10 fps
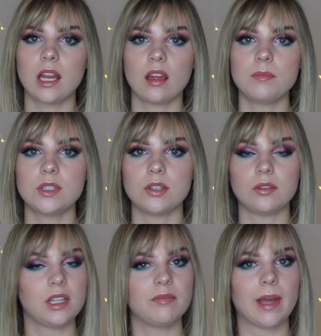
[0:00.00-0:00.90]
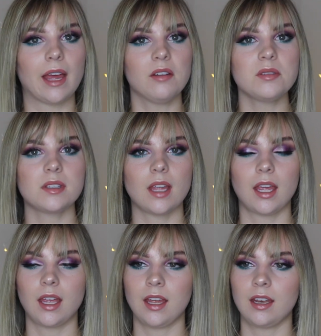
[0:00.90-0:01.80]
getting up to leave my house
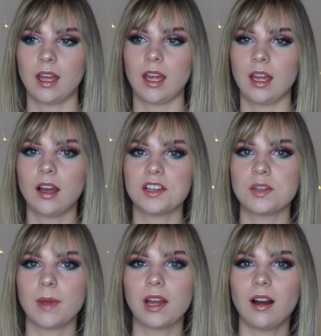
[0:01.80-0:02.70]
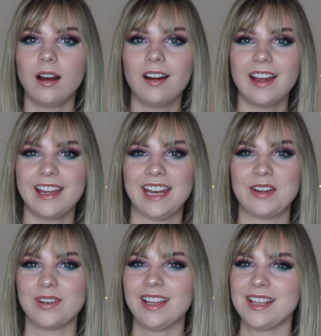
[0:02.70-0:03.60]
and I got to my car and
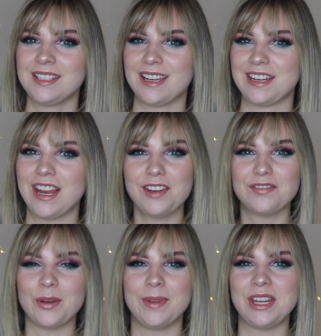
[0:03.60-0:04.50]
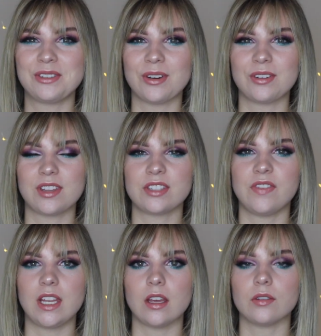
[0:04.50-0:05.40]
I realized I did not film an intro to this
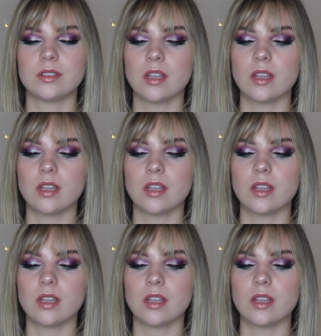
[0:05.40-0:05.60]
video.